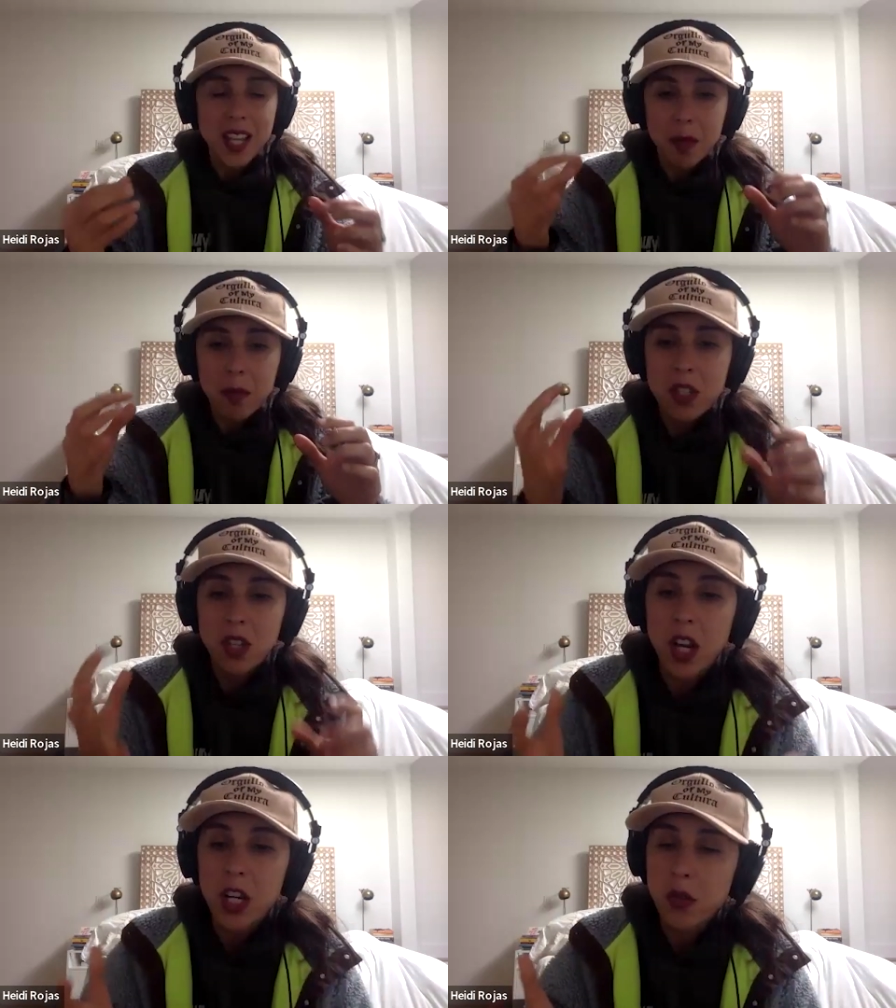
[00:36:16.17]
like a
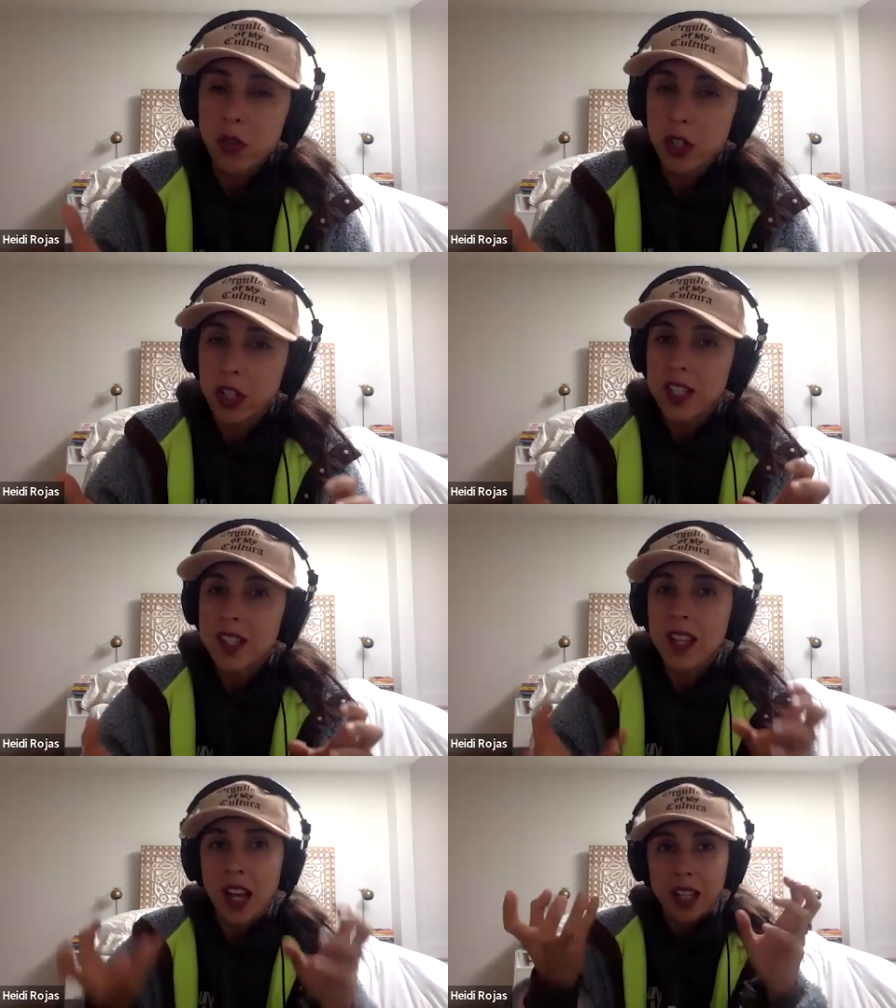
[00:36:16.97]
massage for your
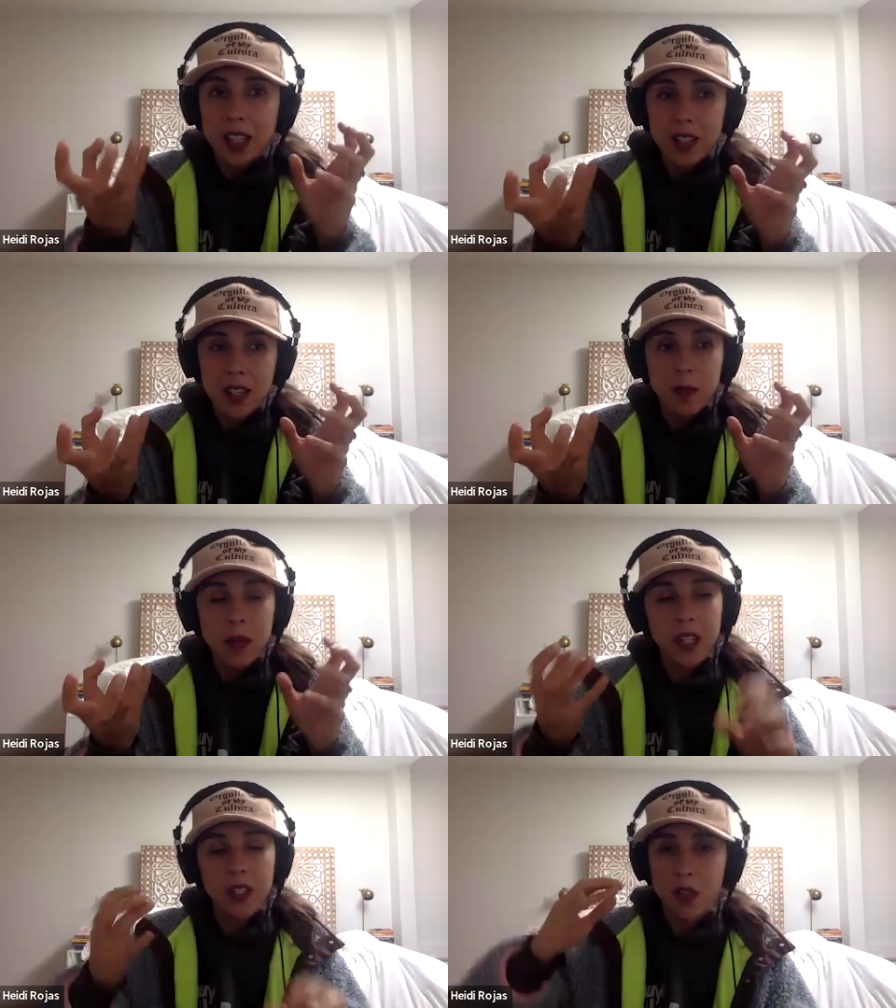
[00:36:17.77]
insides is
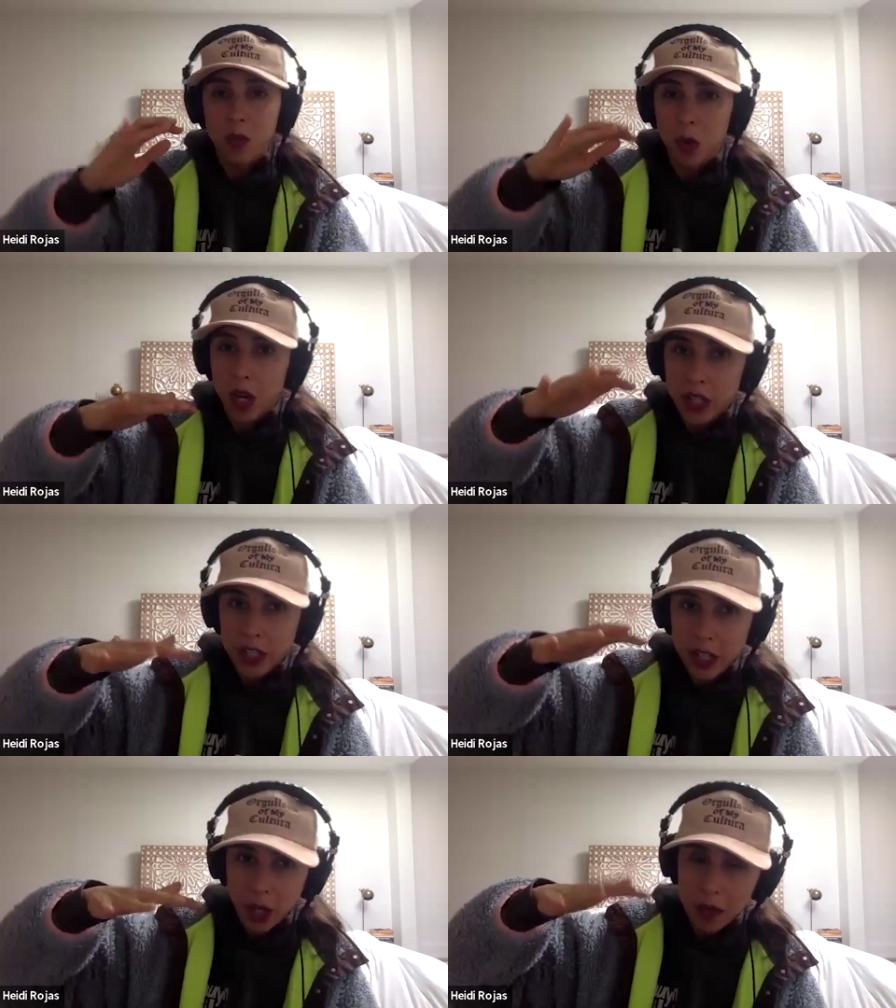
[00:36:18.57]
because the
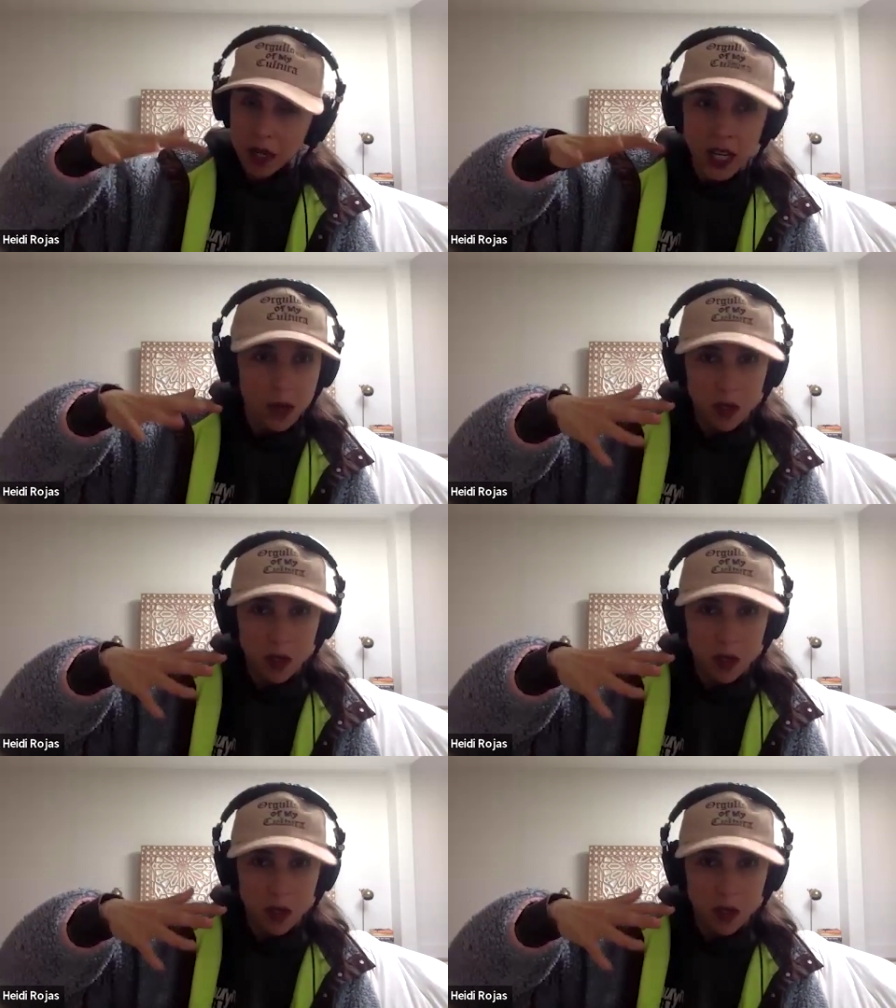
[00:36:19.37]
water in our body,